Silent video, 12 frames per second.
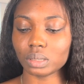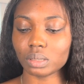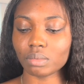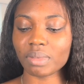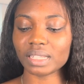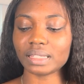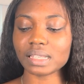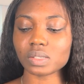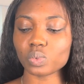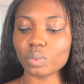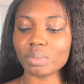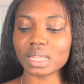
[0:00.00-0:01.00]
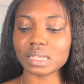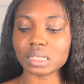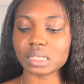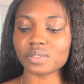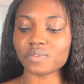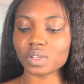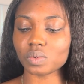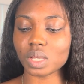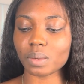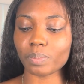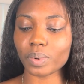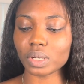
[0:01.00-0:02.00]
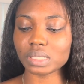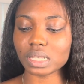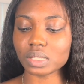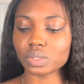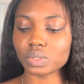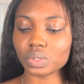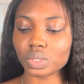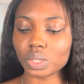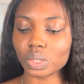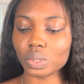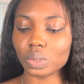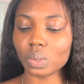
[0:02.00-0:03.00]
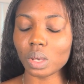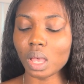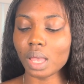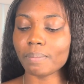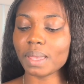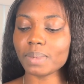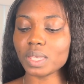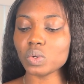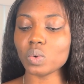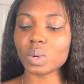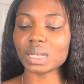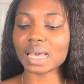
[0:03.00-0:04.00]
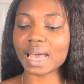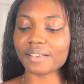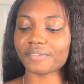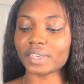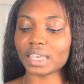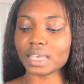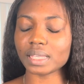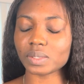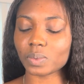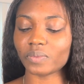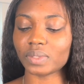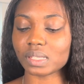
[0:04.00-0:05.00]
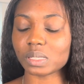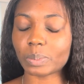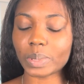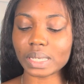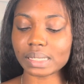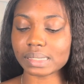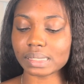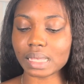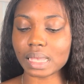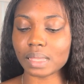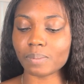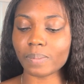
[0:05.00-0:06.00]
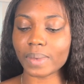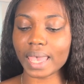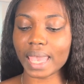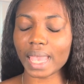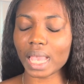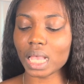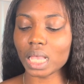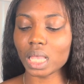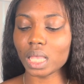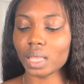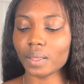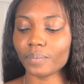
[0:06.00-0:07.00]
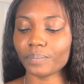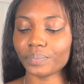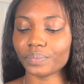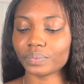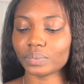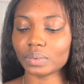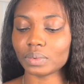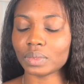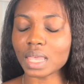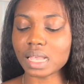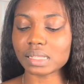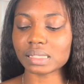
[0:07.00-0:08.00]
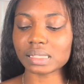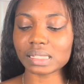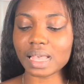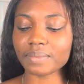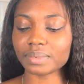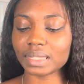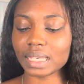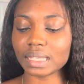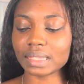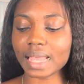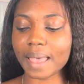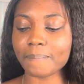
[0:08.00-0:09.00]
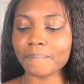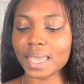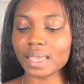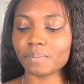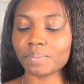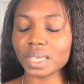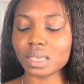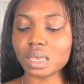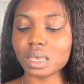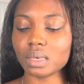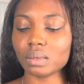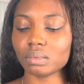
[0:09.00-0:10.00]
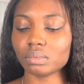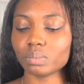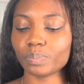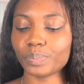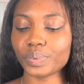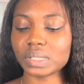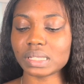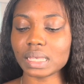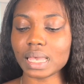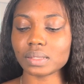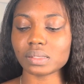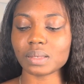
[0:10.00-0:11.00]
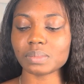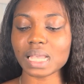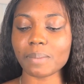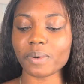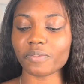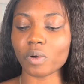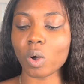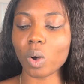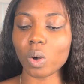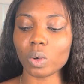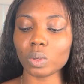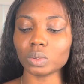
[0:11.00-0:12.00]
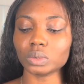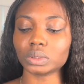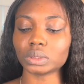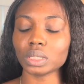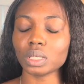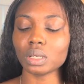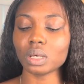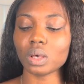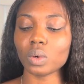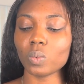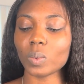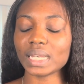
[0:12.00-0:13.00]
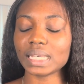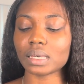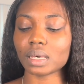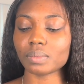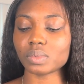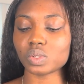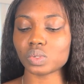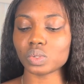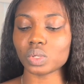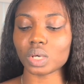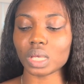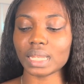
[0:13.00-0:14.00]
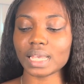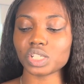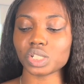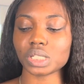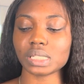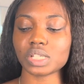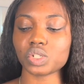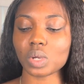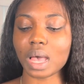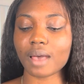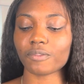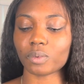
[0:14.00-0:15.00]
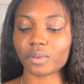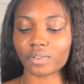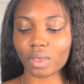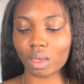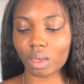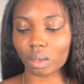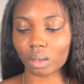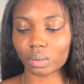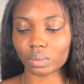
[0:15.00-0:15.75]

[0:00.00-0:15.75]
But this woman is very important to you. Maybe you want to have kids with this person, but there's something that maybe putting some type of hold when it comes to the connection that you have with her.